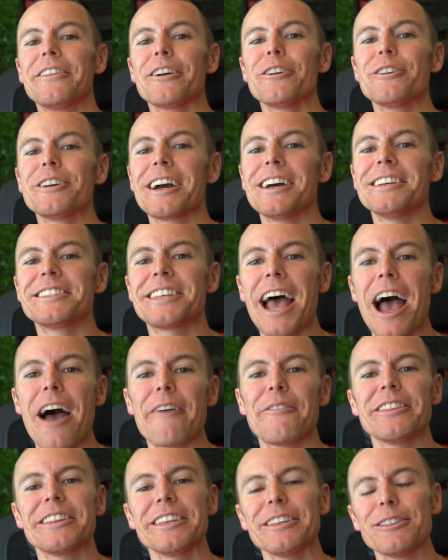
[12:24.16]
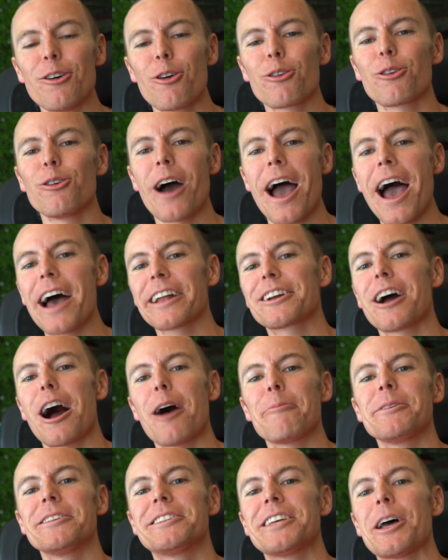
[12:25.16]
there you guys have it, the local ad
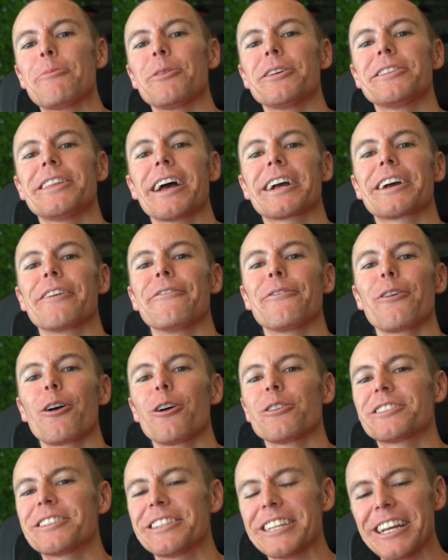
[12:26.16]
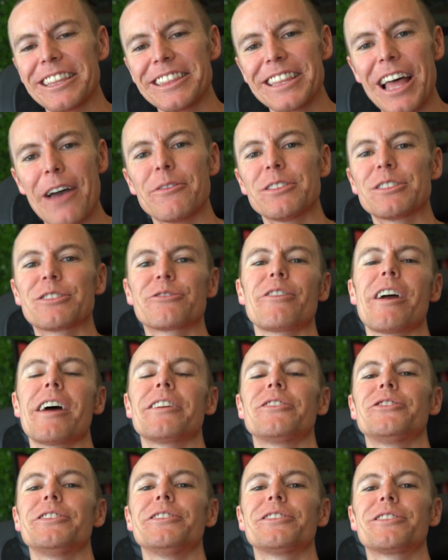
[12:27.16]
copy template that converts, the 11
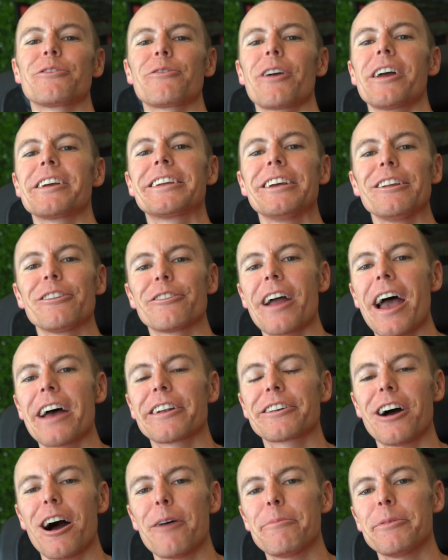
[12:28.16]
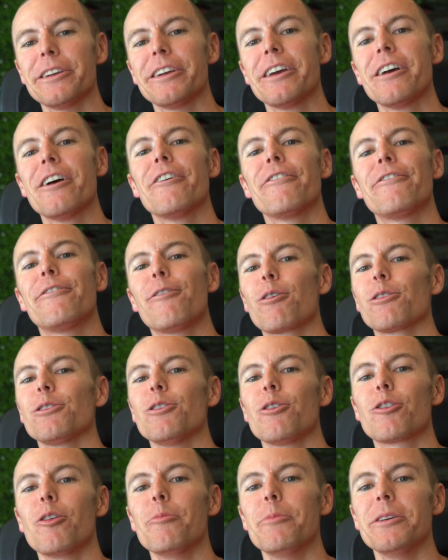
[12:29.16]
strategies to write killer ad copy for
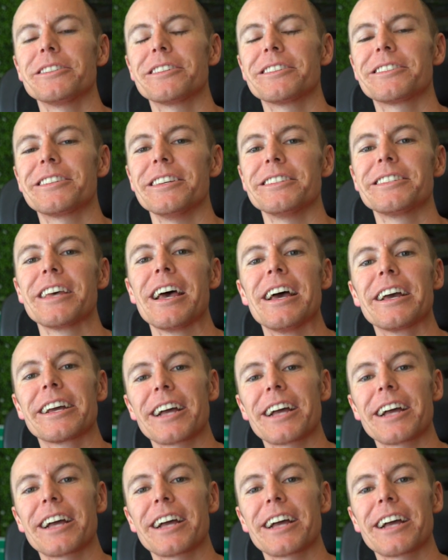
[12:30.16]
local businesses.